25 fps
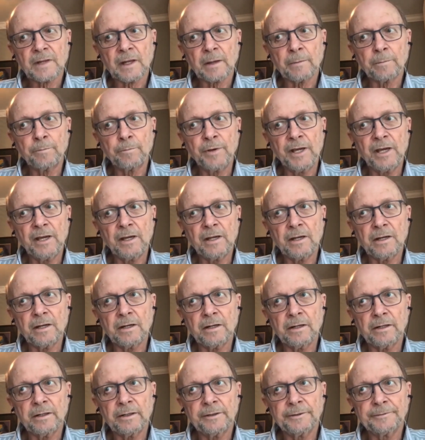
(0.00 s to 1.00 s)
being
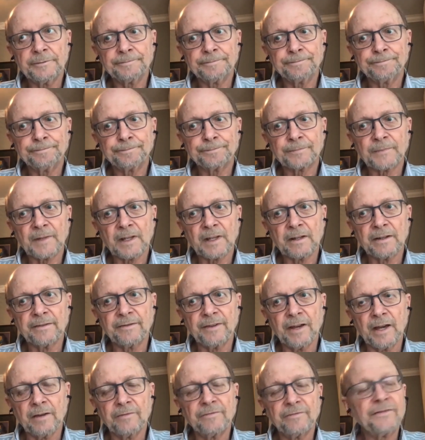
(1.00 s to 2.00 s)
a
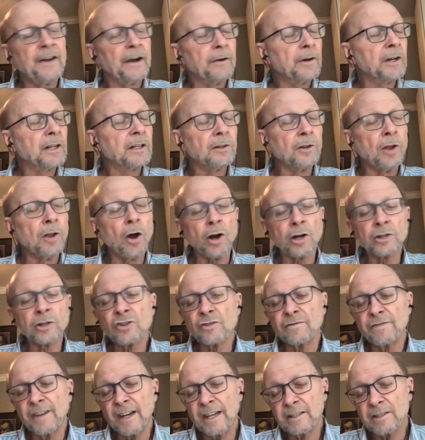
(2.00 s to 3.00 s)
very large
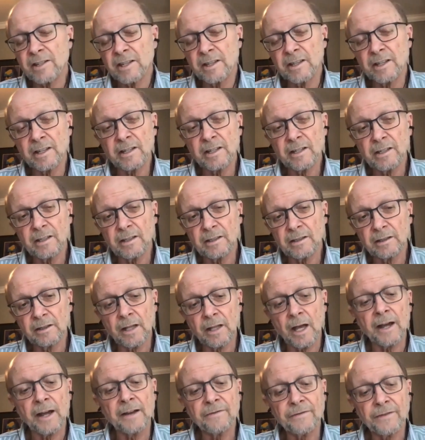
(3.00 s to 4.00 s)
event in the
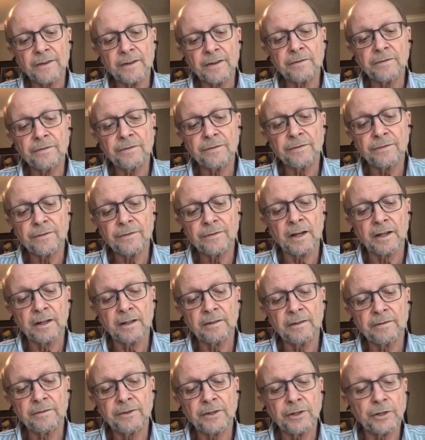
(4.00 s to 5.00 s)
life of
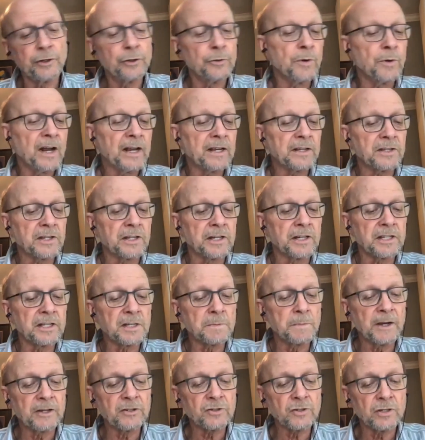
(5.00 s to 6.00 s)
the US, and
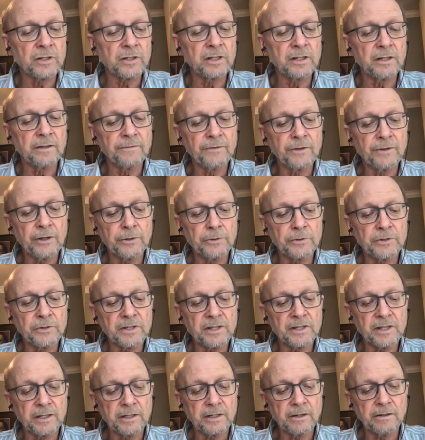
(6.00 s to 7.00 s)
especially of those
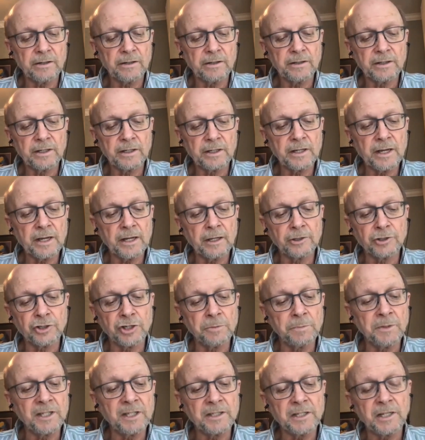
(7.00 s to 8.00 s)
that are in the
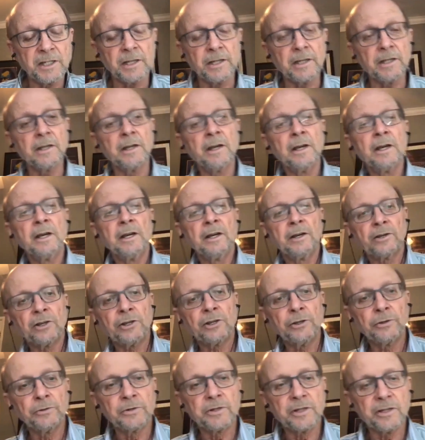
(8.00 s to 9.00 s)

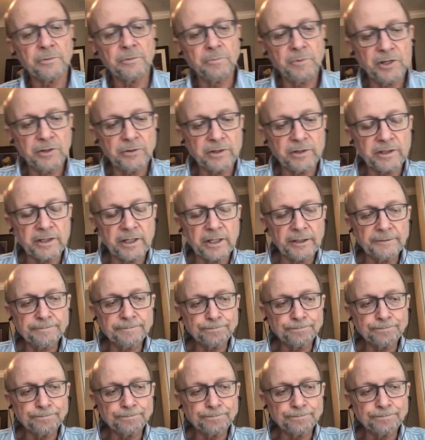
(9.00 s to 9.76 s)
LGBTQ community.